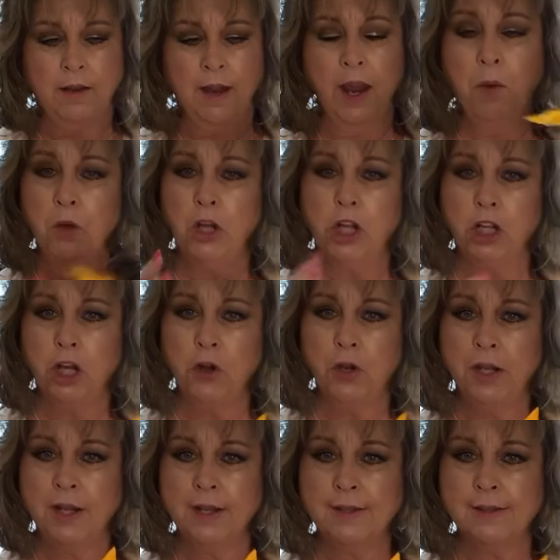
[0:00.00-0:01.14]
it would look cute
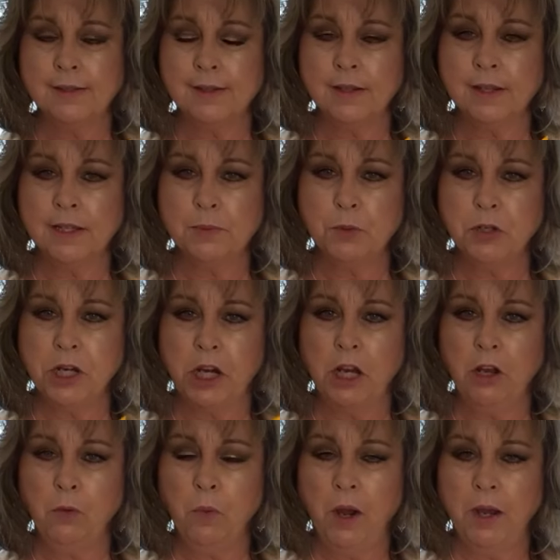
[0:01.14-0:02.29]
in this
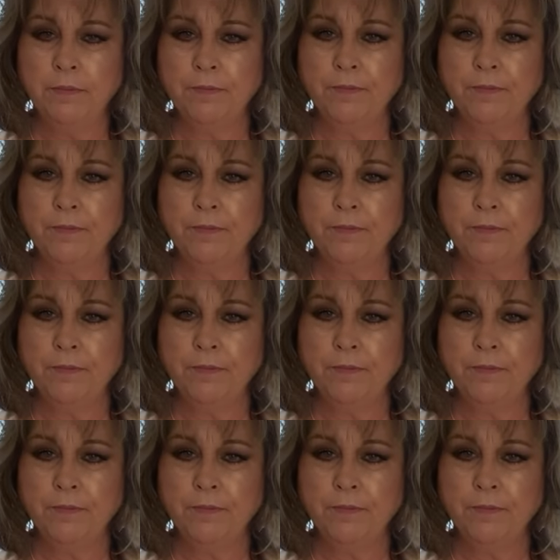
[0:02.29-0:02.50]
particular one?